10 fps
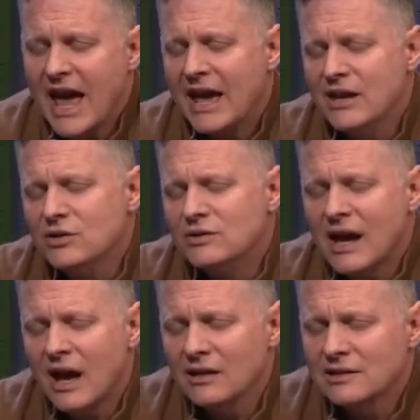And you
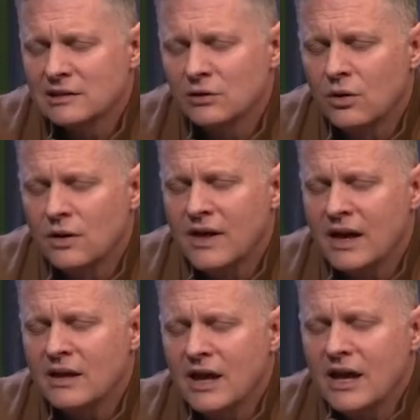tell us, Lord, that
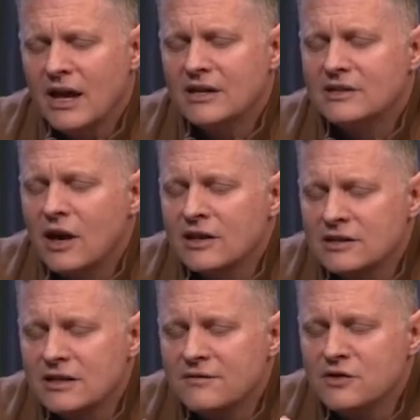it's as
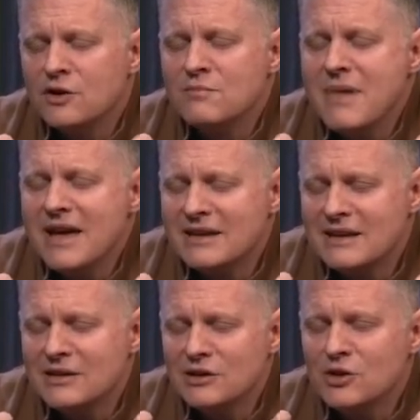if you're
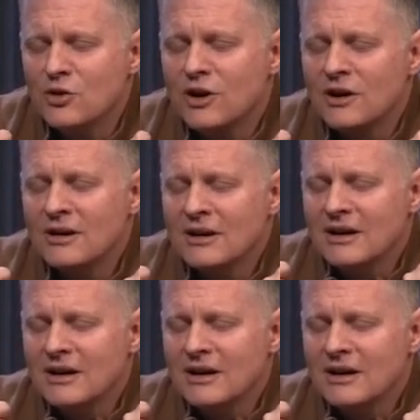making your